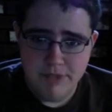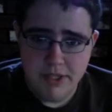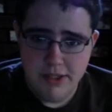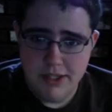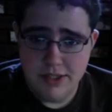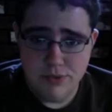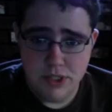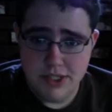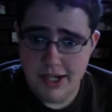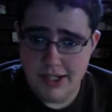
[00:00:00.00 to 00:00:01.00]
his
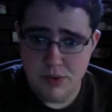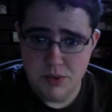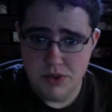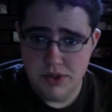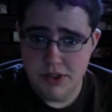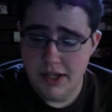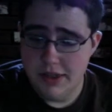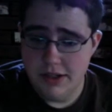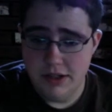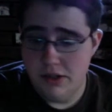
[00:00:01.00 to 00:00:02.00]
voice acting was really good. I
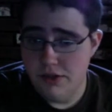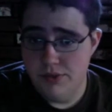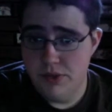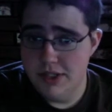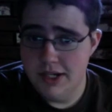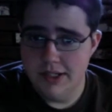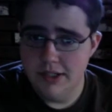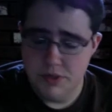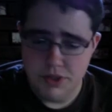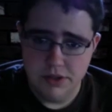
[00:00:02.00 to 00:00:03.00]
thought all of the voice
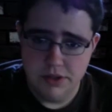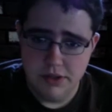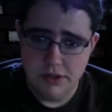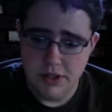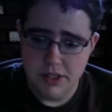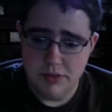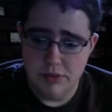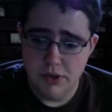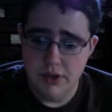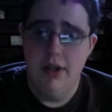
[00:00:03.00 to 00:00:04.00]
acting was good across the
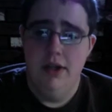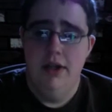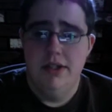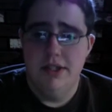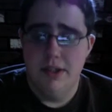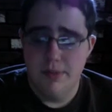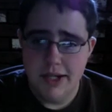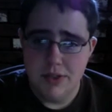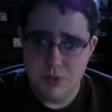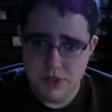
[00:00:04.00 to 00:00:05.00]
board.
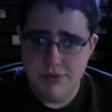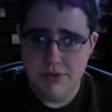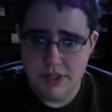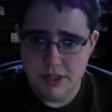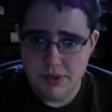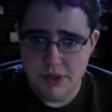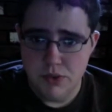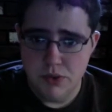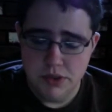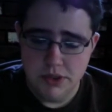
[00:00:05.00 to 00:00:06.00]
Cinematics were definitely something
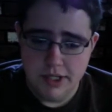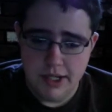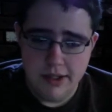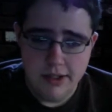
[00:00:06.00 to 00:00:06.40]
cool to look at.